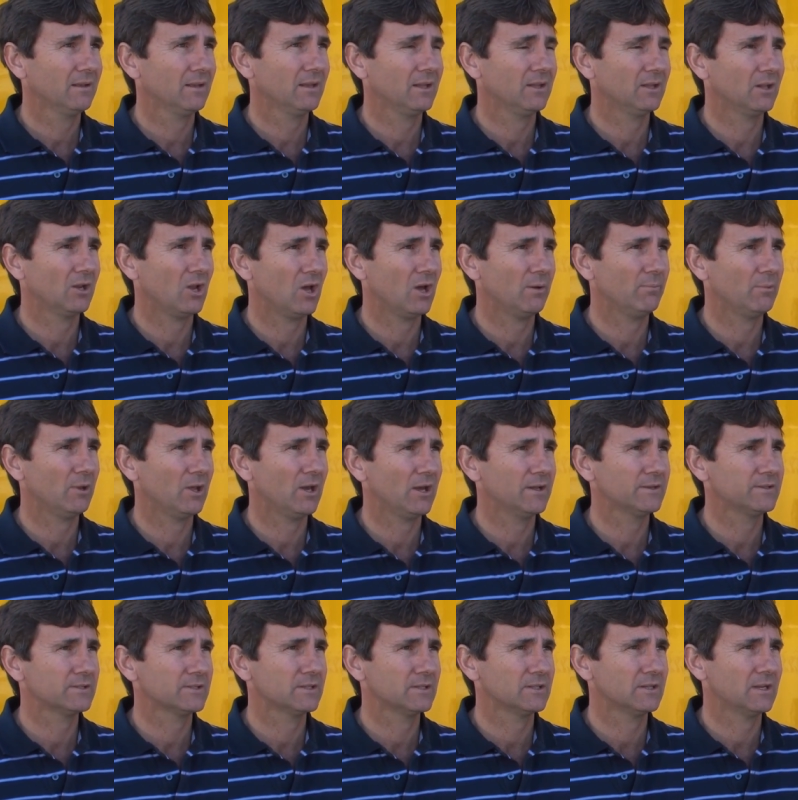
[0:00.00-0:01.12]
in the
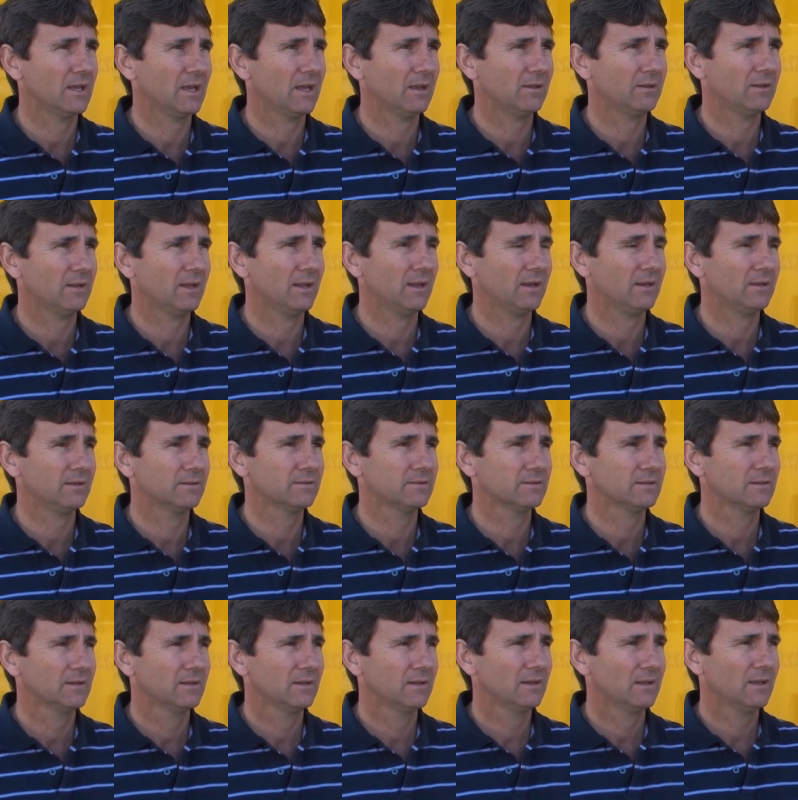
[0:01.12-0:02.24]
limelight and, and um, and
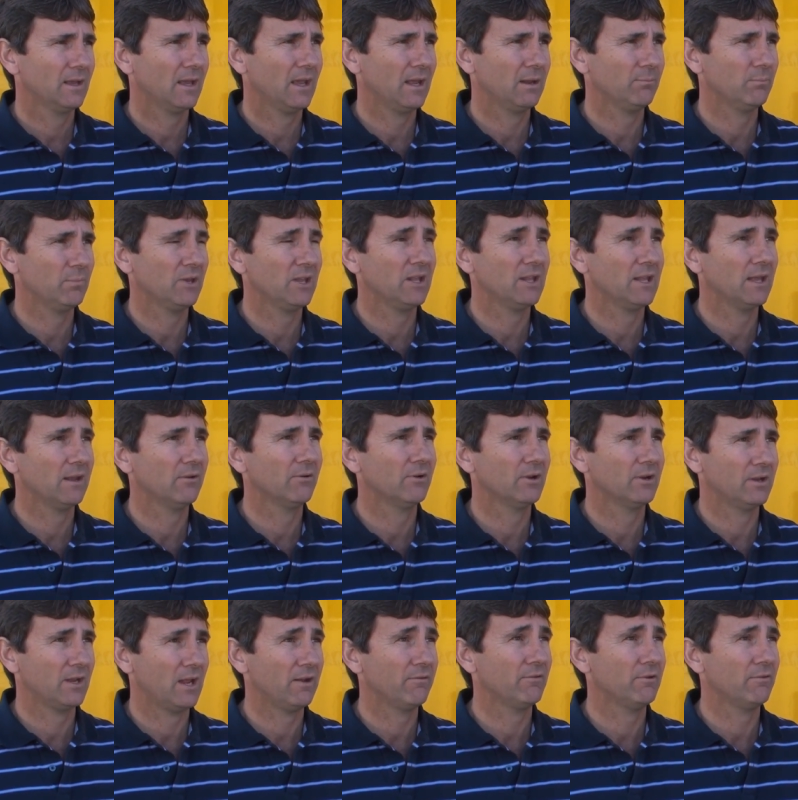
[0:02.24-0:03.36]
and being there
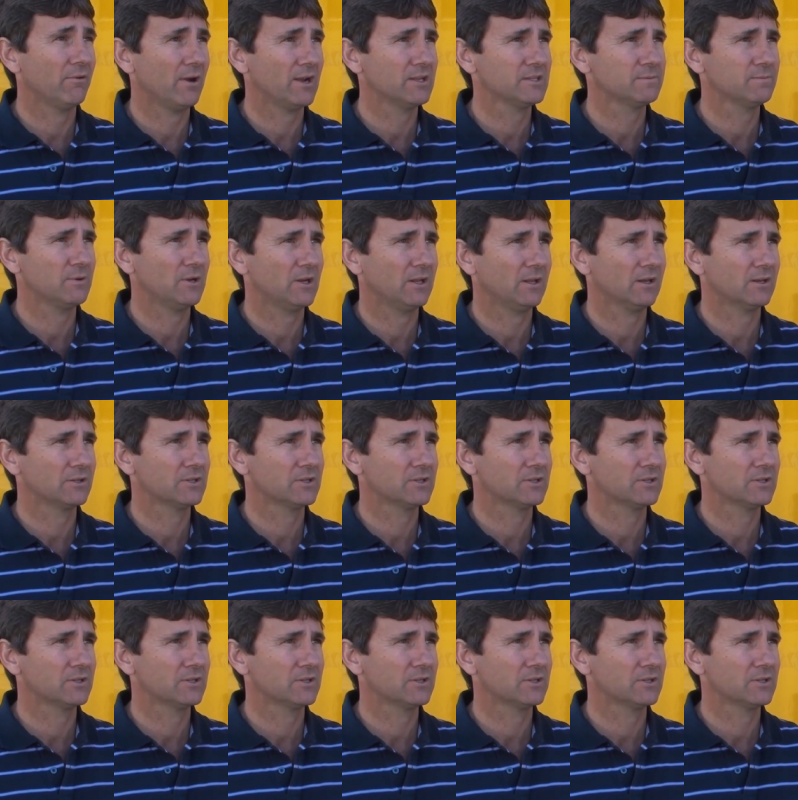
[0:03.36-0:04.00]
at every race meeting.